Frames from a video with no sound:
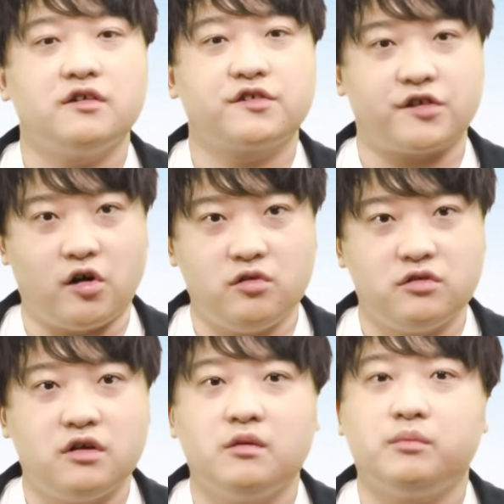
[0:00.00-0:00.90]
so
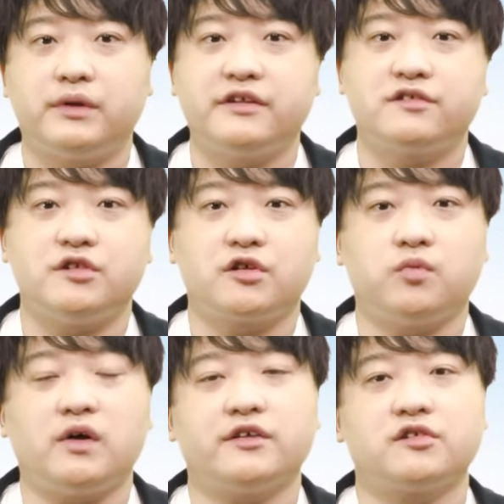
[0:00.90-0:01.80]
please look
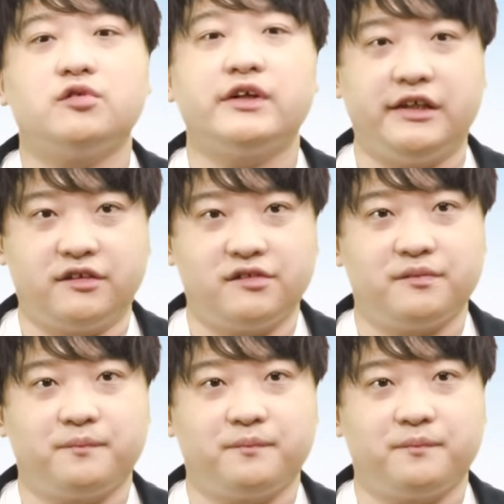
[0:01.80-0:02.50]
forward to it.